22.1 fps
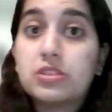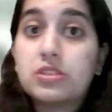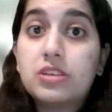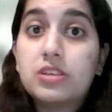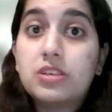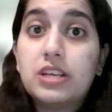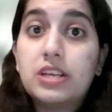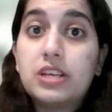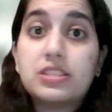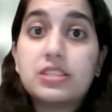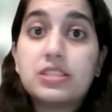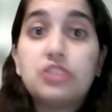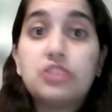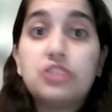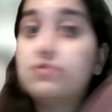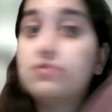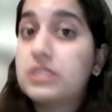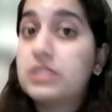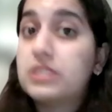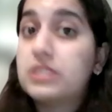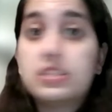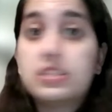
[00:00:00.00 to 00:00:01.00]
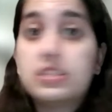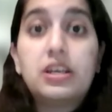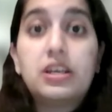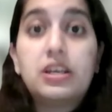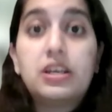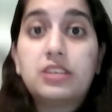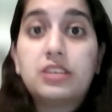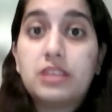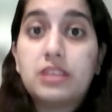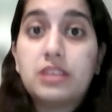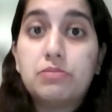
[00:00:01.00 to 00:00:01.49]
It's such a versatile
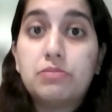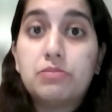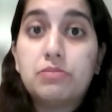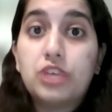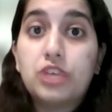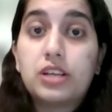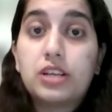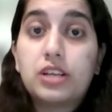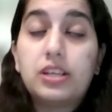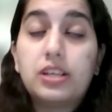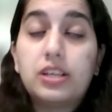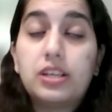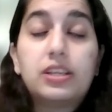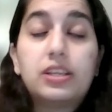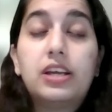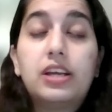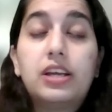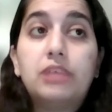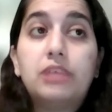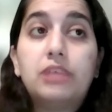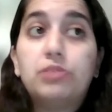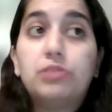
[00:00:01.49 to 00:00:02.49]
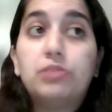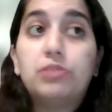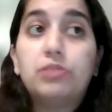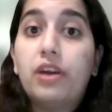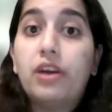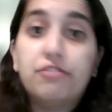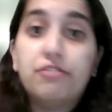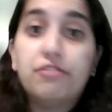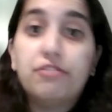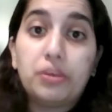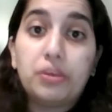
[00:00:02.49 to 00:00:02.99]
subject. It can help you
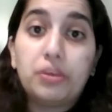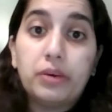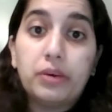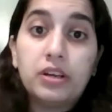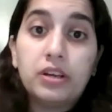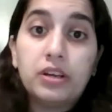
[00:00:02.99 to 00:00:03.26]
everywhere.